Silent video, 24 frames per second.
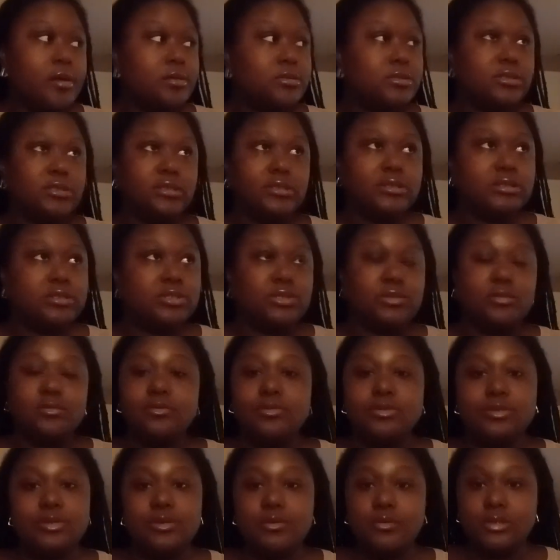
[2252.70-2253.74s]
just
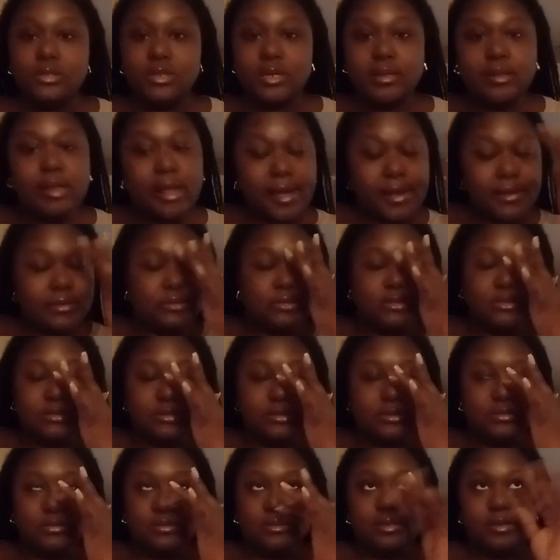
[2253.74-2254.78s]
using
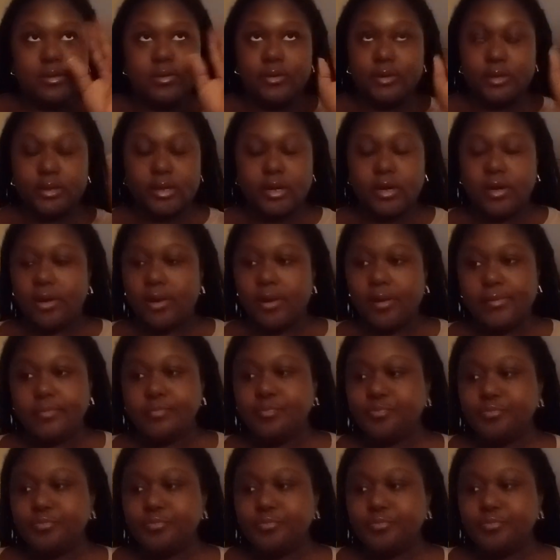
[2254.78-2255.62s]
glasses, y'all,